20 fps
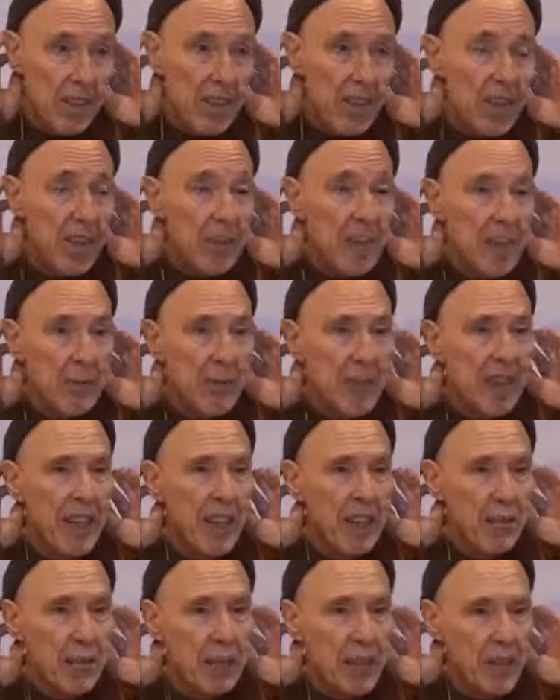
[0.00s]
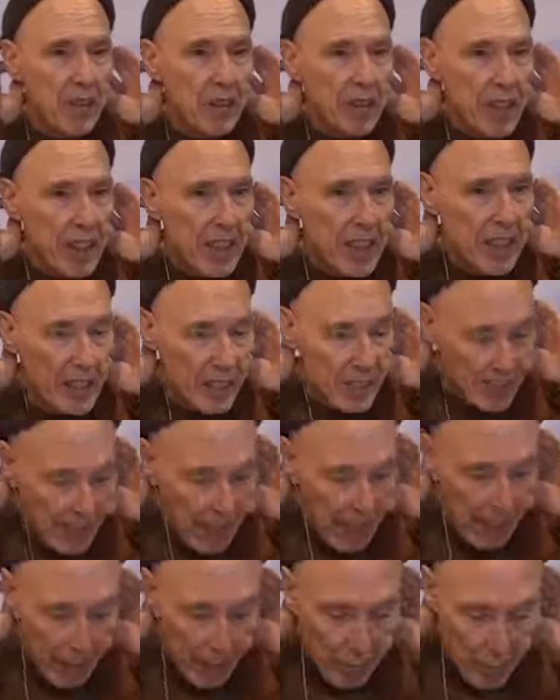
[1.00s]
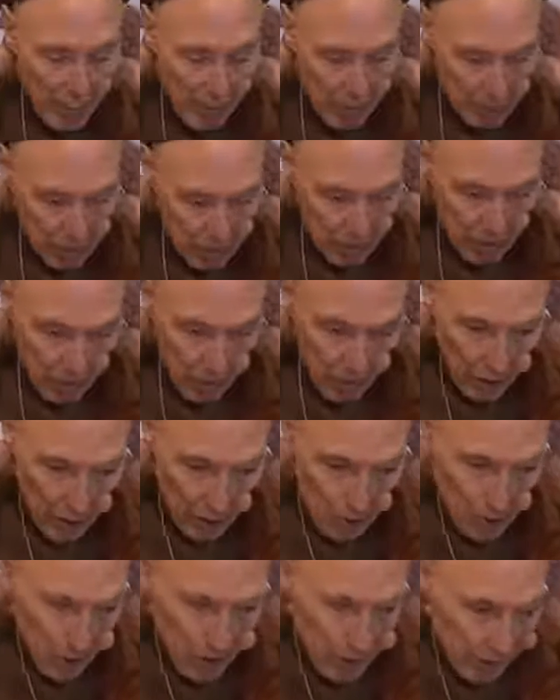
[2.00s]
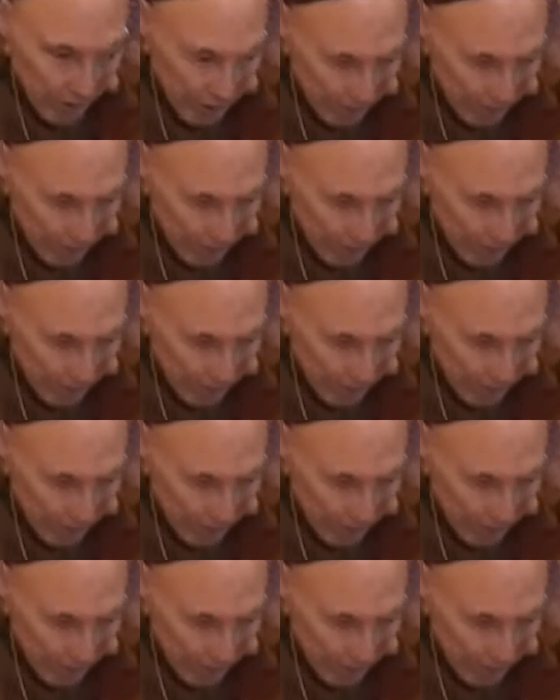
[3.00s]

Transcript: Okay, we end with 3 half bows to the Buddha.